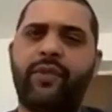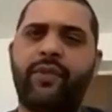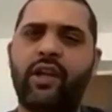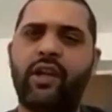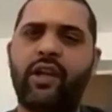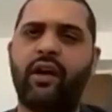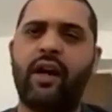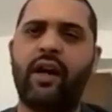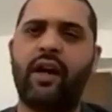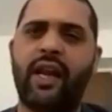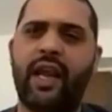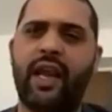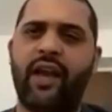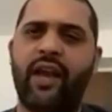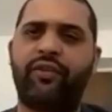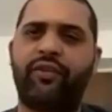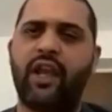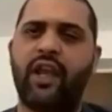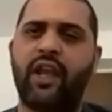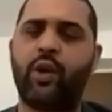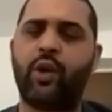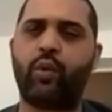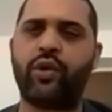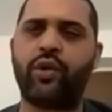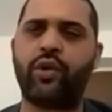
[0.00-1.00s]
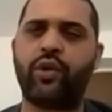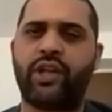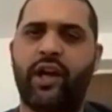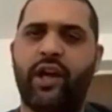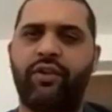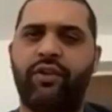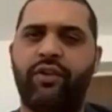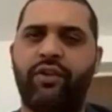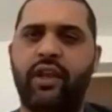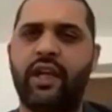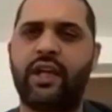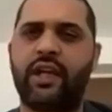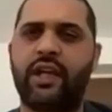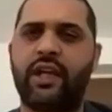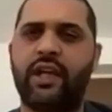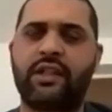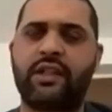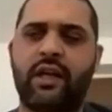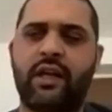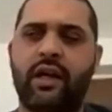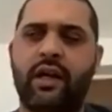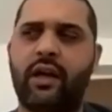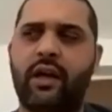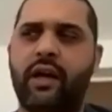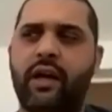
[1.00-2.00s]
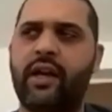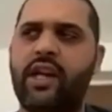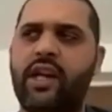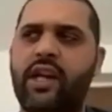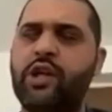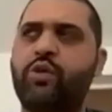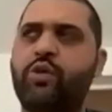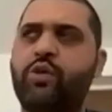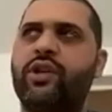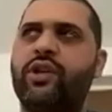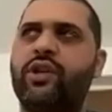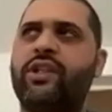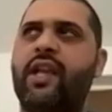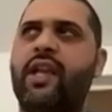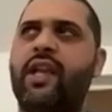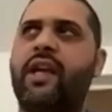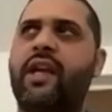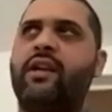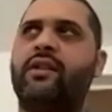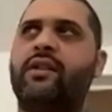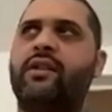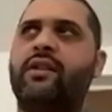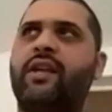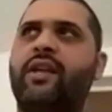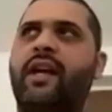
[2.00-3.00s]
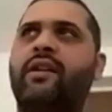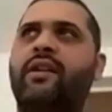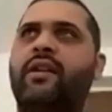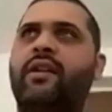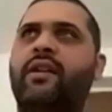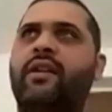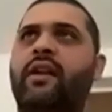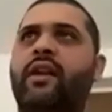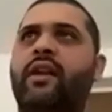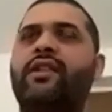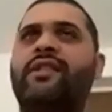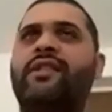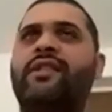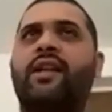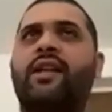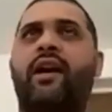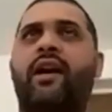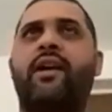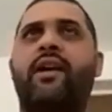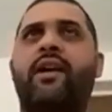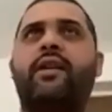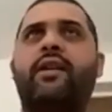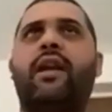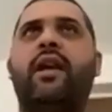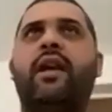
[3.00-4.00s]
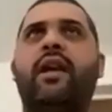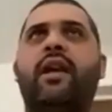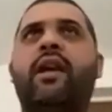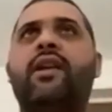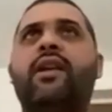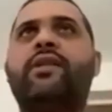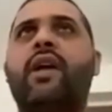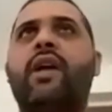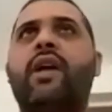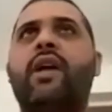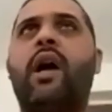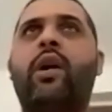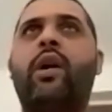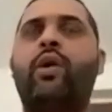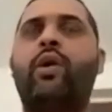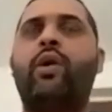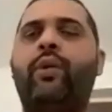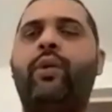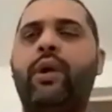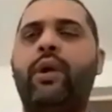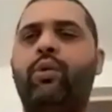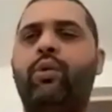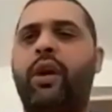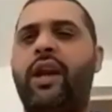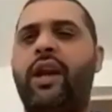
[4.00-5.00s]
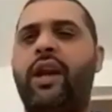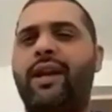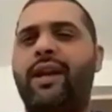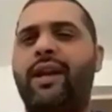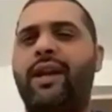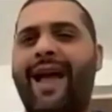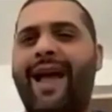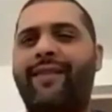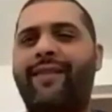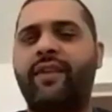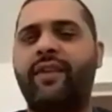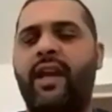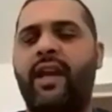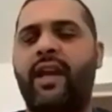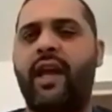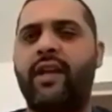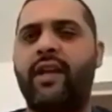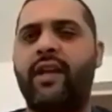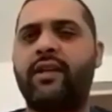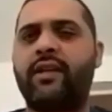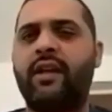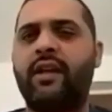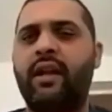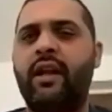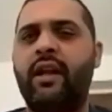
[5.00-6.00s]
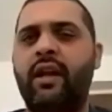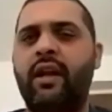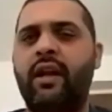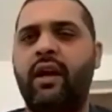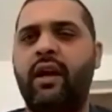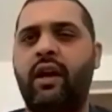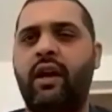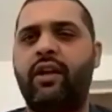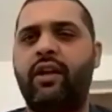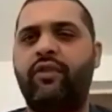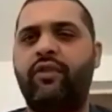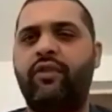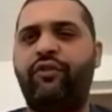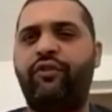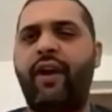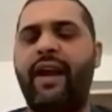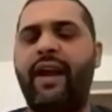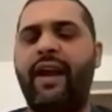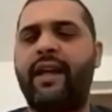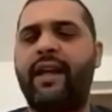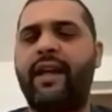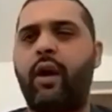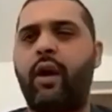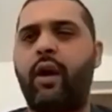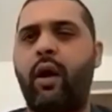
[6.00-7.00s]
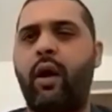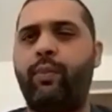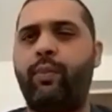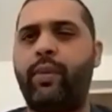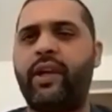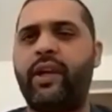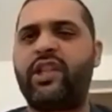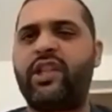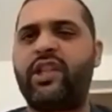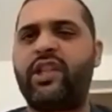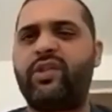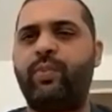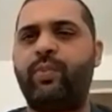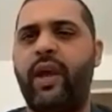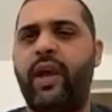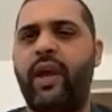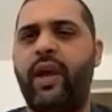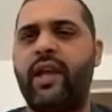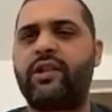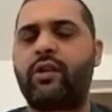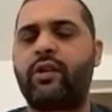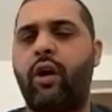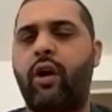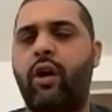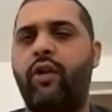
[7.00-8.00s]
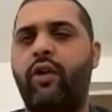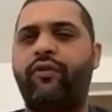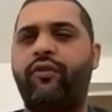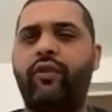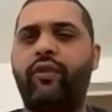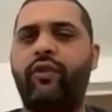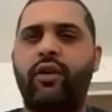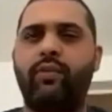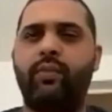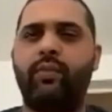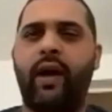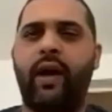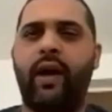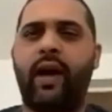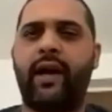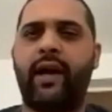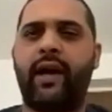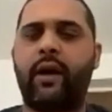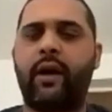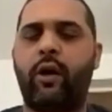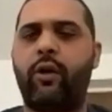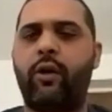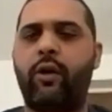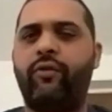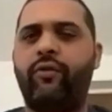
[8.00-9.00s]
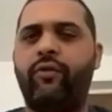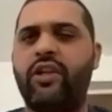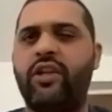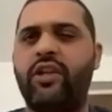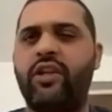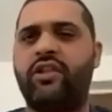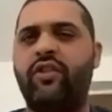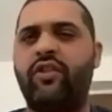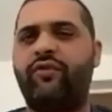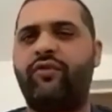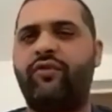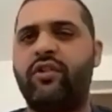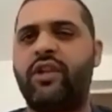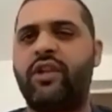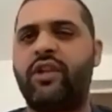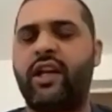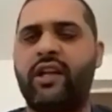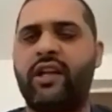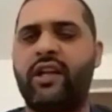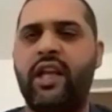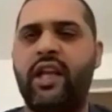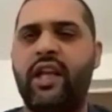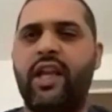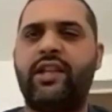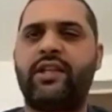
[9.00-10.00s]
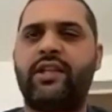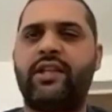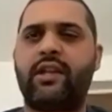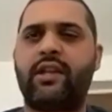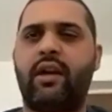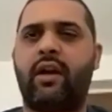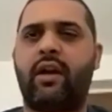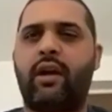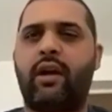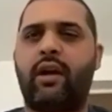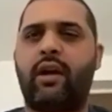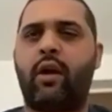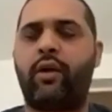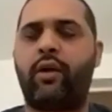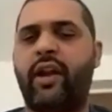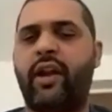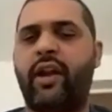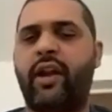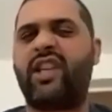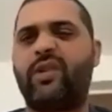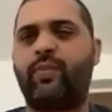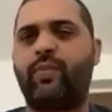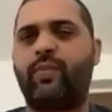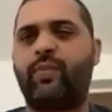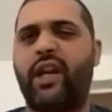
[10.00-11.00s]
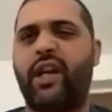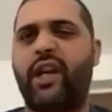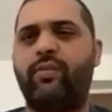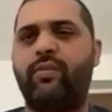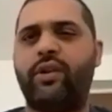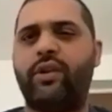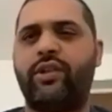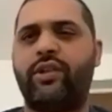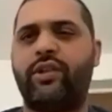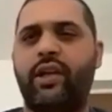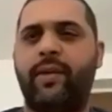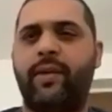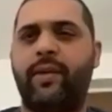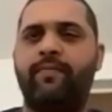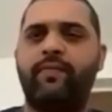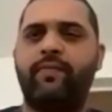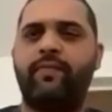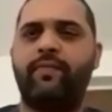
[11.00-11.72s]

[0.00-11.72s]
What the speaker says: Thirdly, which I think is an interesting technical insight, is how do we really navigate the fairly complex space offered by all of these different techniques on explainability?